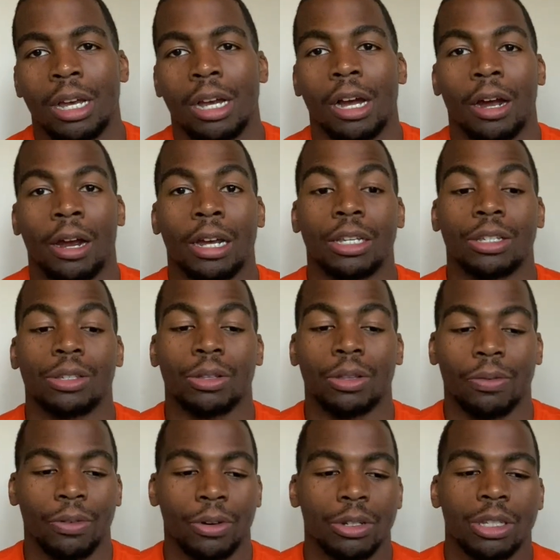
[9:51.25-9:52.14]
All right, so the
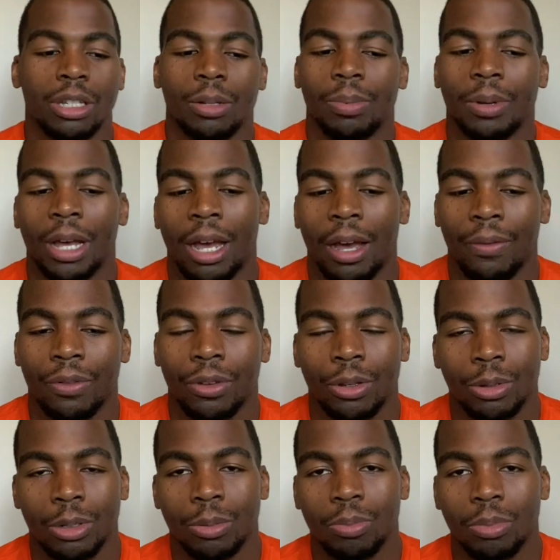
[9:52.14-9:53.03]
first tip I have for
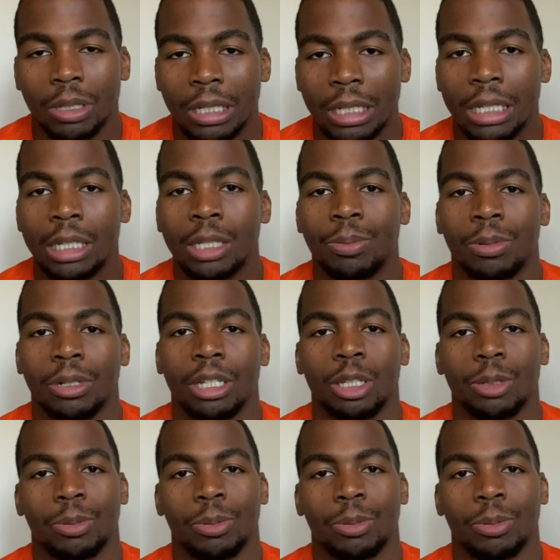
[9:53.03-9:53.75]
you is please, please,